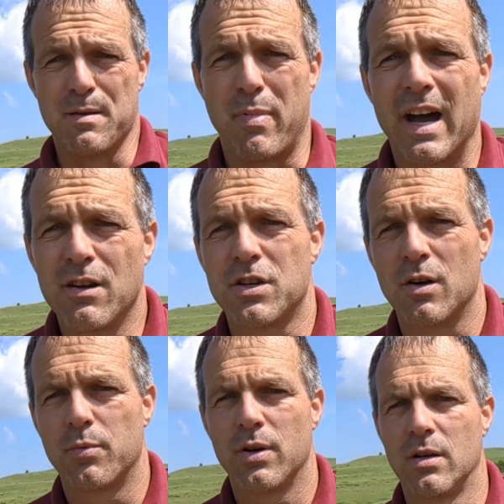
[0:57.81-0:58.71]

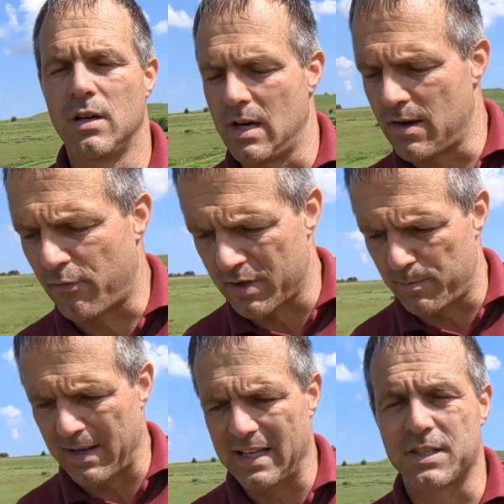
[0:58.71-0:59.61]
biotope for the
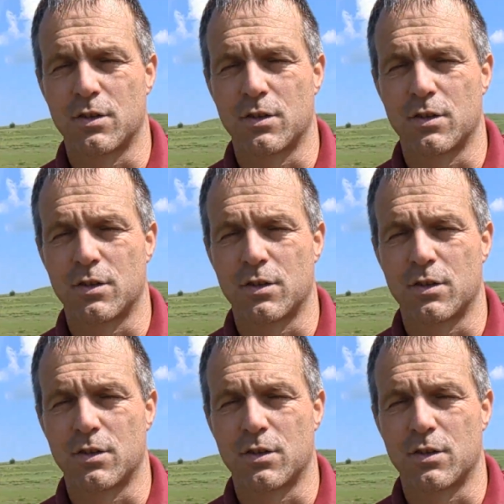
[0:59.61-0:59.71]
plants